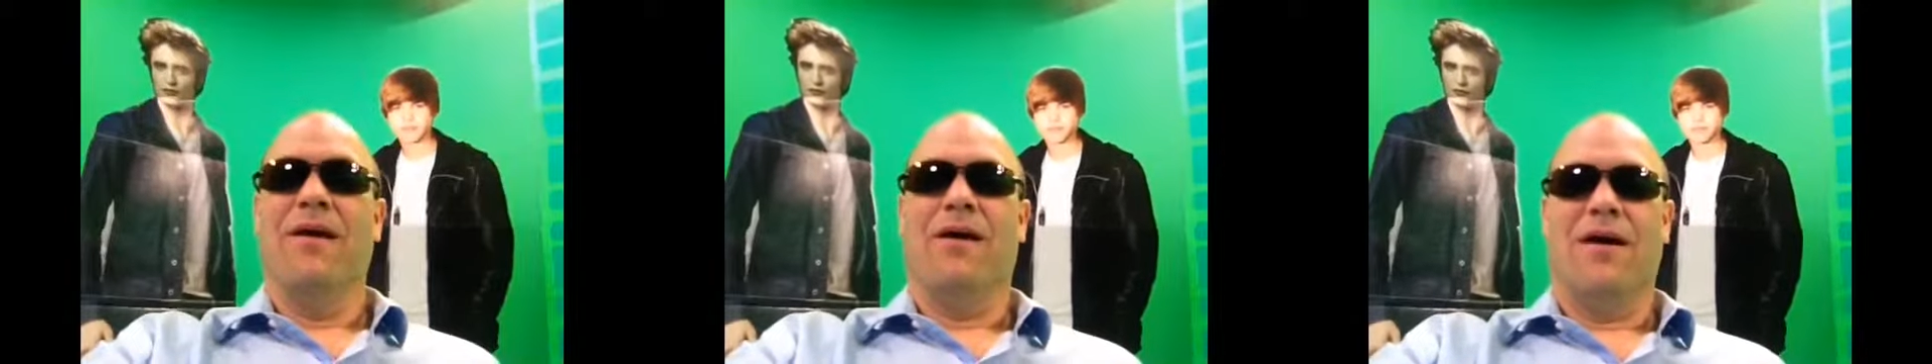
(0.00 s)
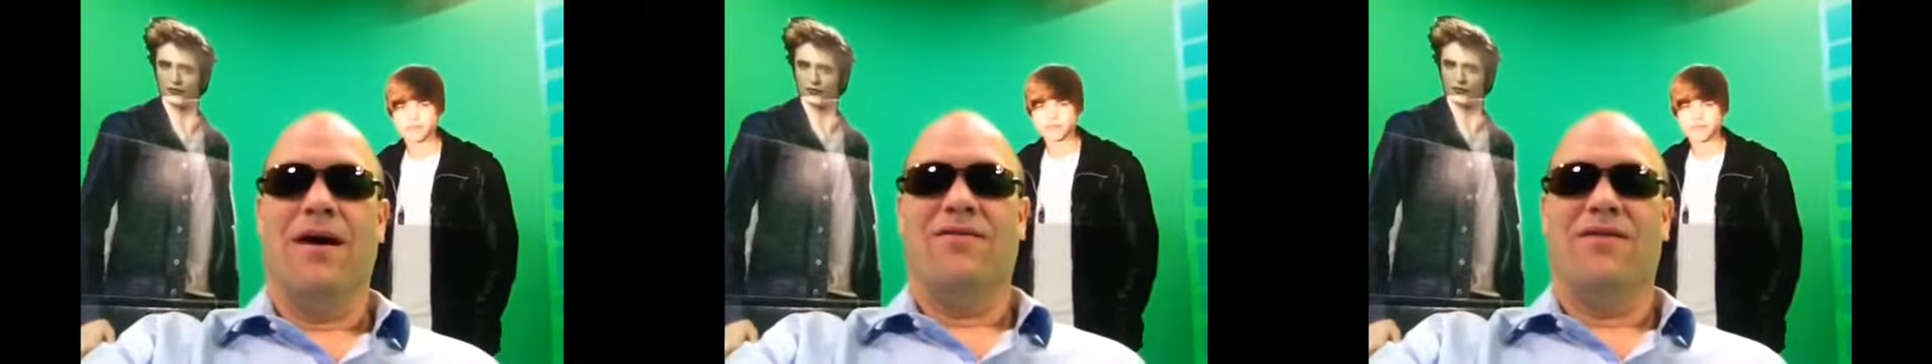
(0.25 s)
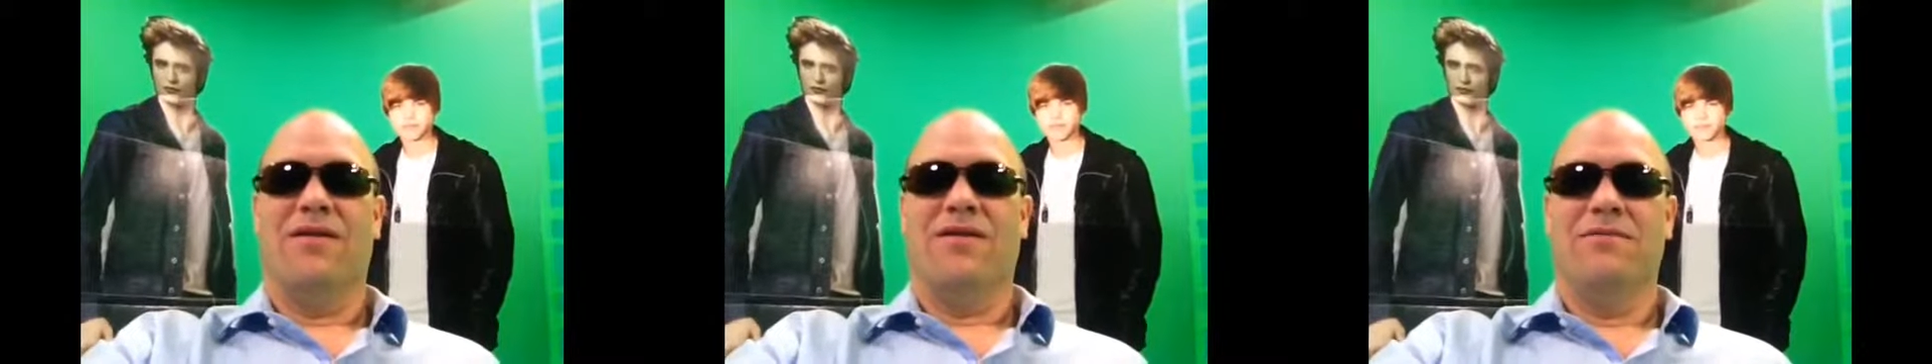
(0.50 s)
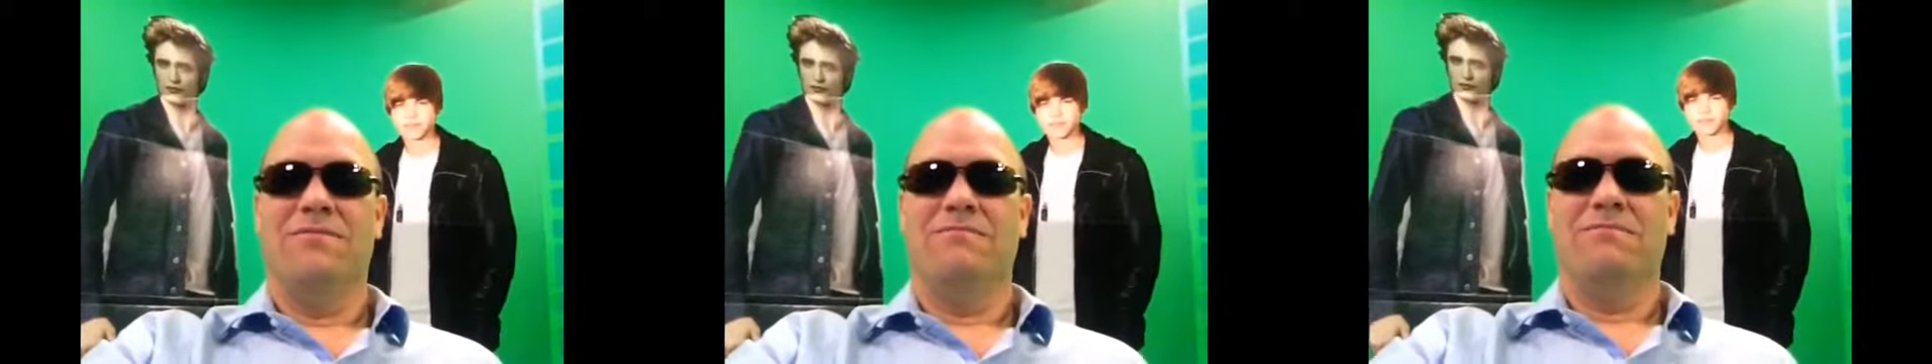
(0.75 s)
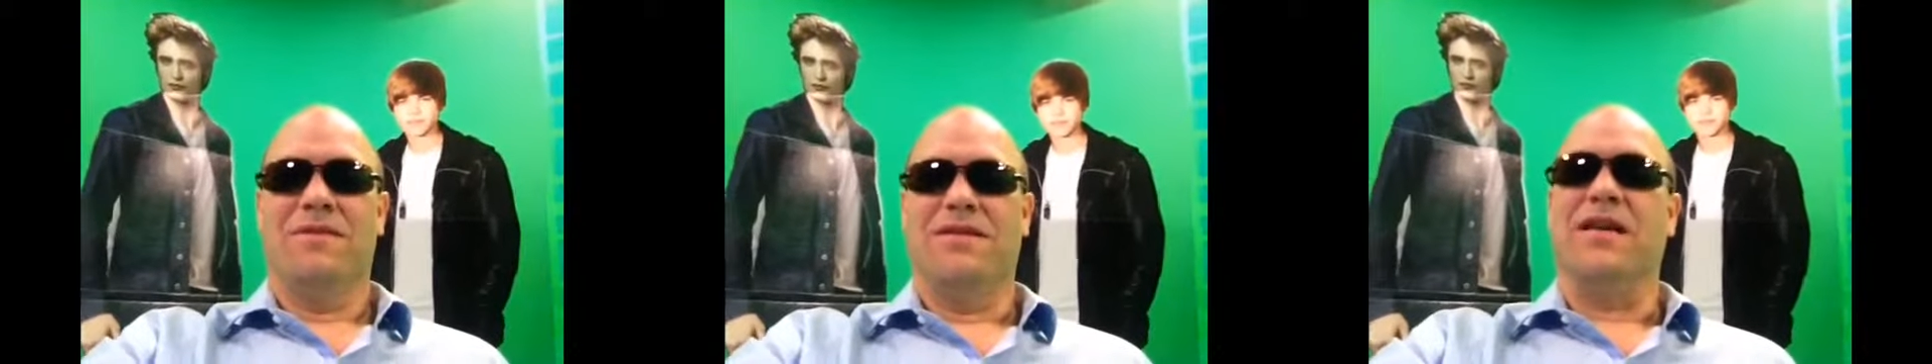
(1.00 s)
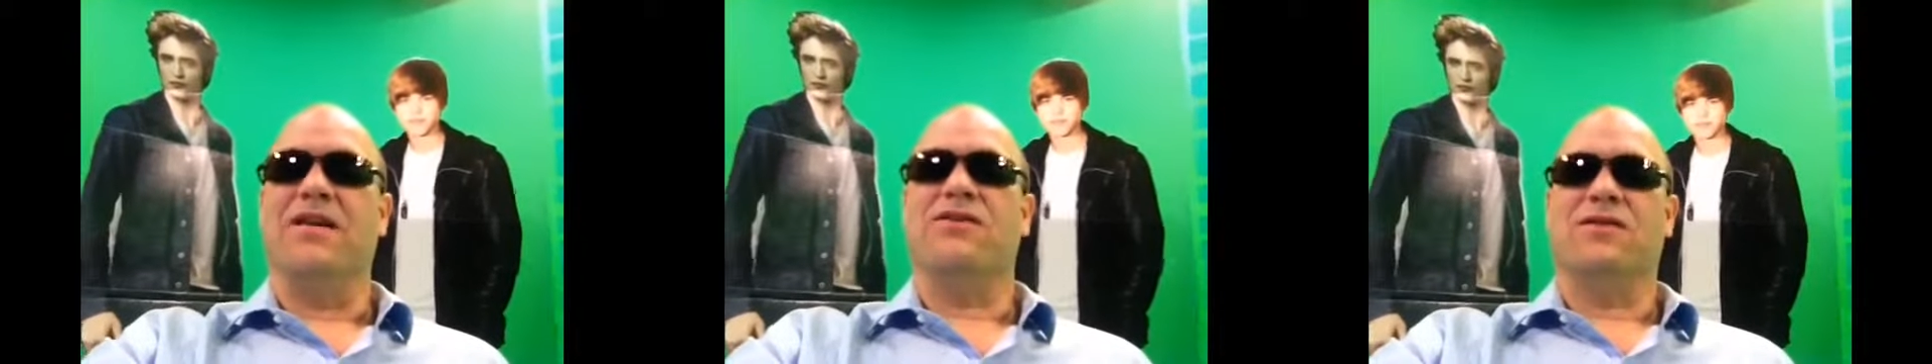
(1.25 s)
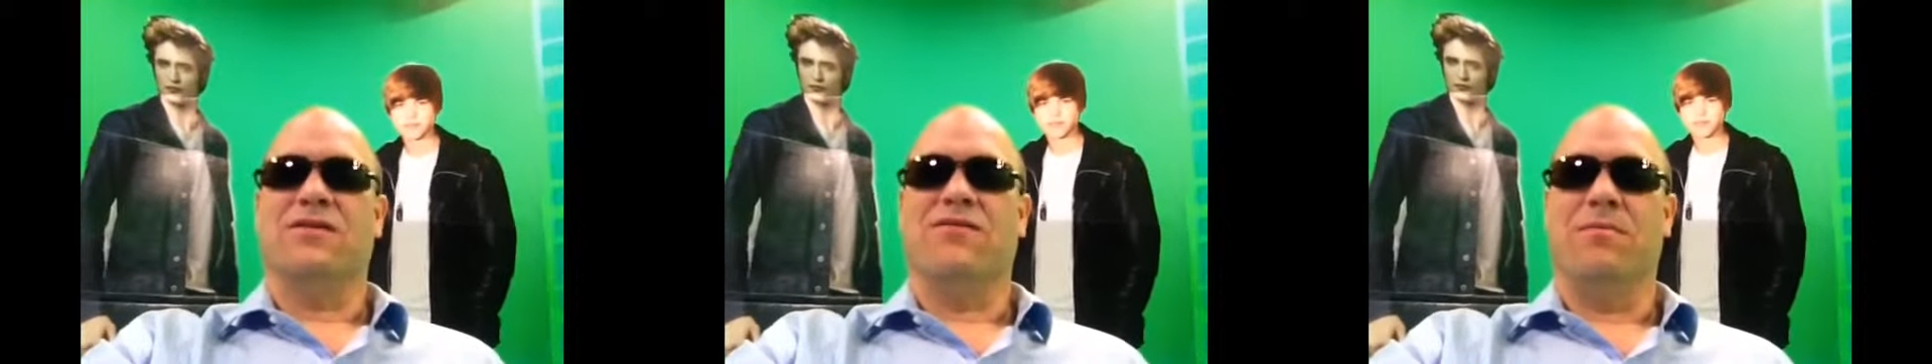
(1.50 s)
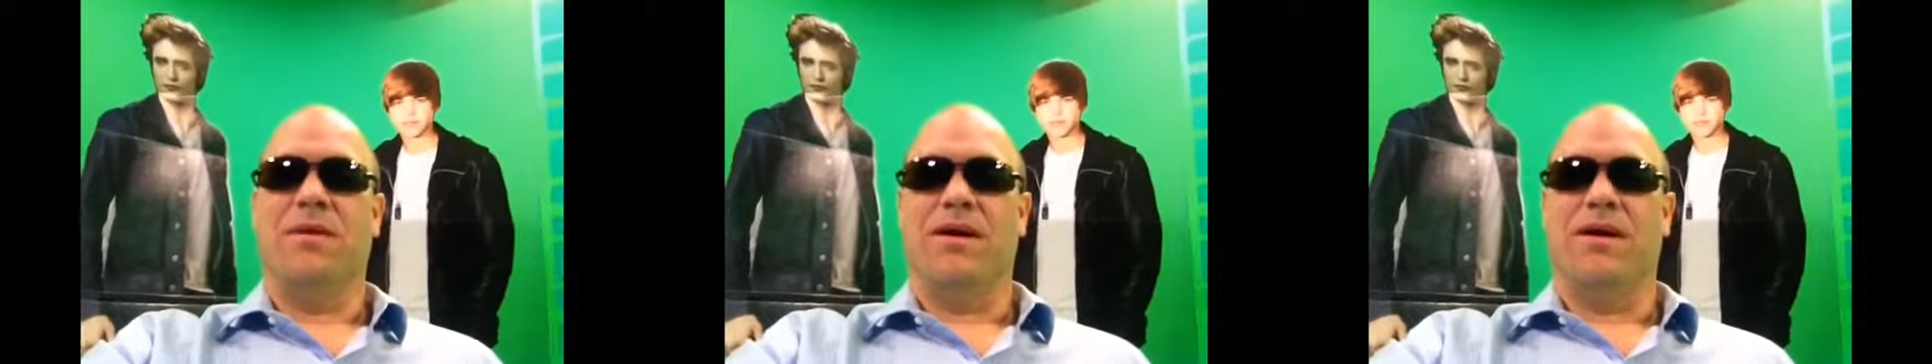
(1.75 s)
All you have to do is get yourself a